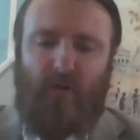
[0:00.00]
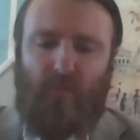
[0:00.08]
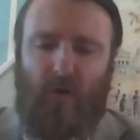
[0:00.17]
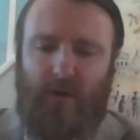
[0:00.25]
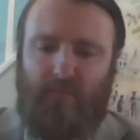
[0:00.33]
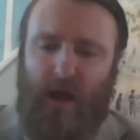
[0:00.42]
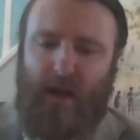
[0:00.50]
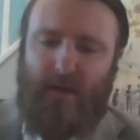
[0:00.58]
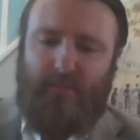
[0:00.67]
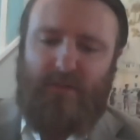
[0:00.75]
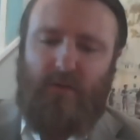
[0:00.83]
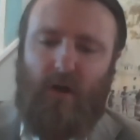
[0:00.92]
everyone. My
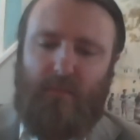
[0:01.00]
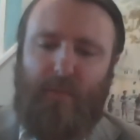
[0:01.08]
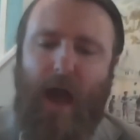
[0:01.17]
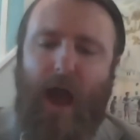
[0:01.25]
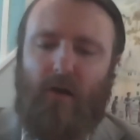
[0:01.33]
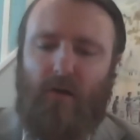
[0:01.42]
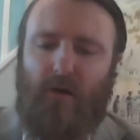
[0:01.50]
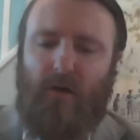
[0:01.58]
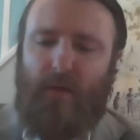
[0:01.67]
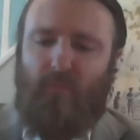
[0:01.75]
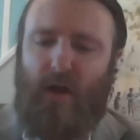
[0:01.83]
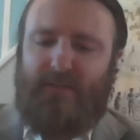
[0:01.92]
name is Clark Packard.
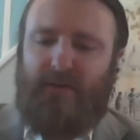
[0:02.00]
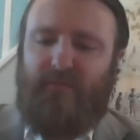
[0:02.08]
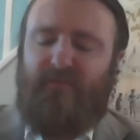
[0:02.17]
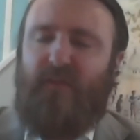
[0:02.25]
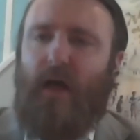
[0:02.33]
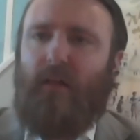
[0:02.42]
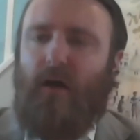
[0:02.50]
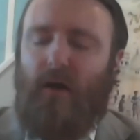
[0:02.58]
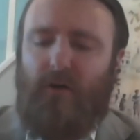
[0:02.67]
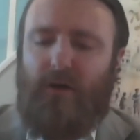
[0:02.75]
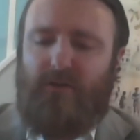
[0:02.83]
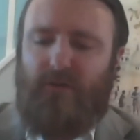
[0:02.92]
I'm resident
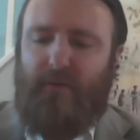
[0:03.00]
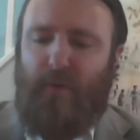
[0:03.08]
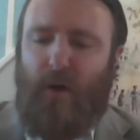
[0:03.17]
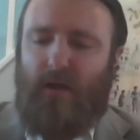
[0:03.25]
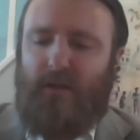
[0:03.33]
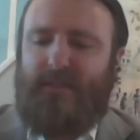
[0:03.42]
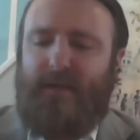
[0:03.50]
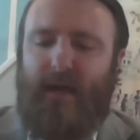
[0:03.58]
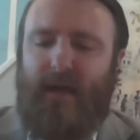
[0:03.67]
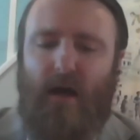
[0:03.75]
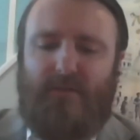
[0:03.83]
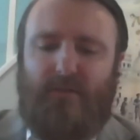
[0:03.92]
fellow and a trade policy
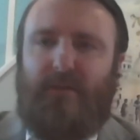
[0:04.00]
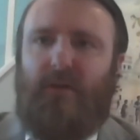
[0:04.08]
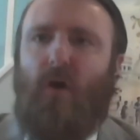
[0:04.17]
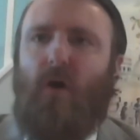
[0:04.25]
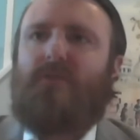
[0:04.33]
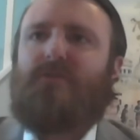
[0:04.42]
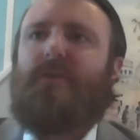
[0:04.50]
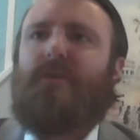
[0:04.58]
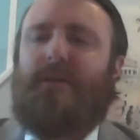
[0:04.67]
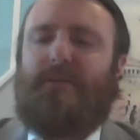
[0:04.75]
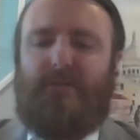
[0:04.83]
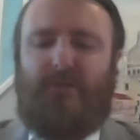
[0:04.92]
counsel at the R Street
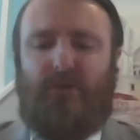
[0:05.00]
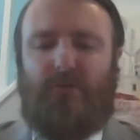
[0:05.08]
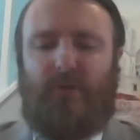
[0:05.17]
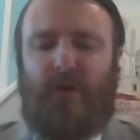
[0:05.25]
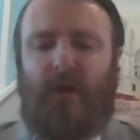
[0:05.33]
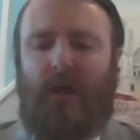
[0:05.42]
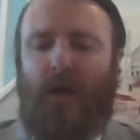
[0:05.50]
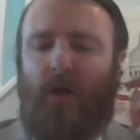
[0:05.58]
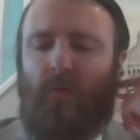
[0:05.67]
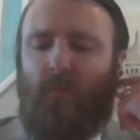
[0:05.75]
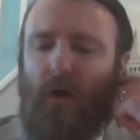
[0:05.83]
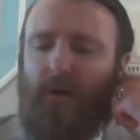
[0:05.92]
Institute.
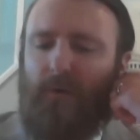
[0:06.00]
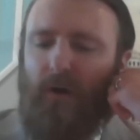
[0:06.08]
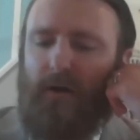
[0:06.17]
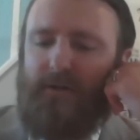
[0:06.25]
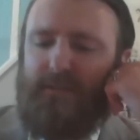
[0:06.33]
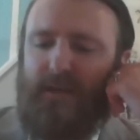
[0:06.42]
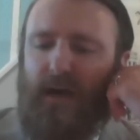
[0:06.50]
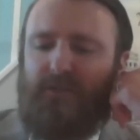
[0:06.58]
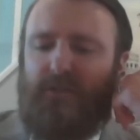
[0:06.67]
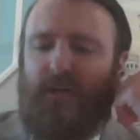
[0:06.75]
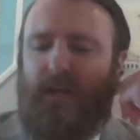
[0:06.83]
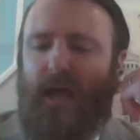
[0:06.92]
Welcome to our
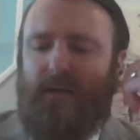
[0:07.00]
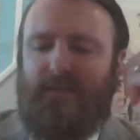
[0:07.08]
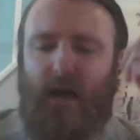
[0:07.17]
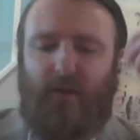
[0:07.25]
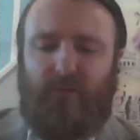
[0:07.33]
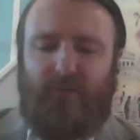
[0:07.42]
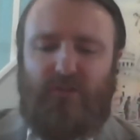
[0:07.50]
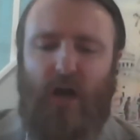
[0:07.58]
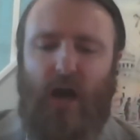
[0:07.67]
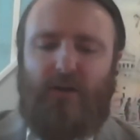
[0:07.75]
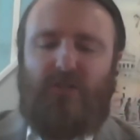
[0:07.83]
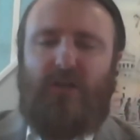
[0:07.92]
discussion today entitled The
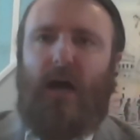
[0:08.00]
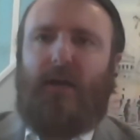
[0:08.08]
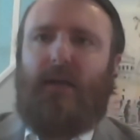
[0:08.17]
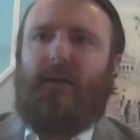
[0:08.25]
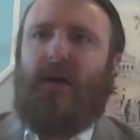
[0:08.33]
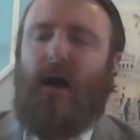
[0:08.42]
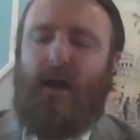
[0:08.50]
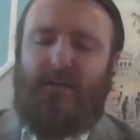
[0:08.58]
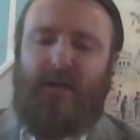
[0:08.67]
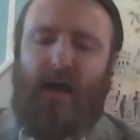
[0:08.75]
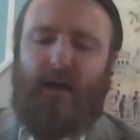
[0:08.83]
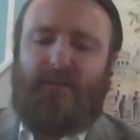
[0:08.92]
China Shock in
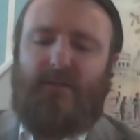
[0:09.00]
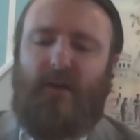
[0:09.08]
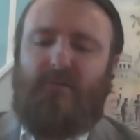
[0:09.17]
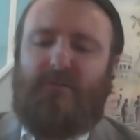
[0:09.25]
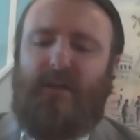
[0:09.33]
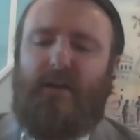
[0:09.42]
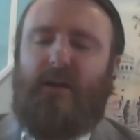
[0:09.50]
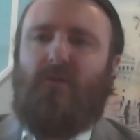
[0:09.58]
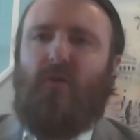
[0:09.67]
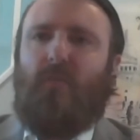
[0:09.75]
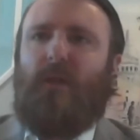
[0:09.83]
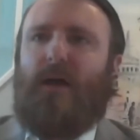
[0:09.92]
Context, Understanding
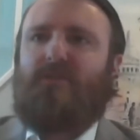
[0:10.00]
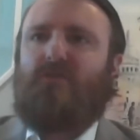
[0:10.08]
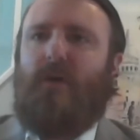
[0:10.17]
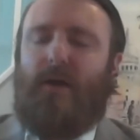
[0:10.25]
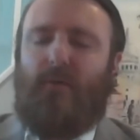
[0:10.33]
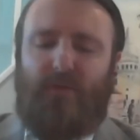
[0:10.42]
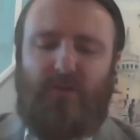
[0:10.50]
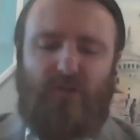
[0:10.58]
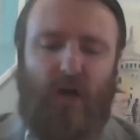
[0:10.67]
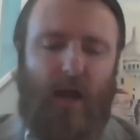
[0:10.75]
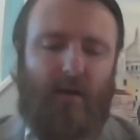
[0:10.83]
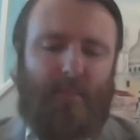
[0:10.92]
Normalized Trade with
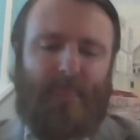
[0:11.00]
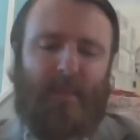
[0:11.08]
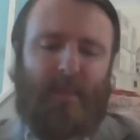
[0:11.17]
China.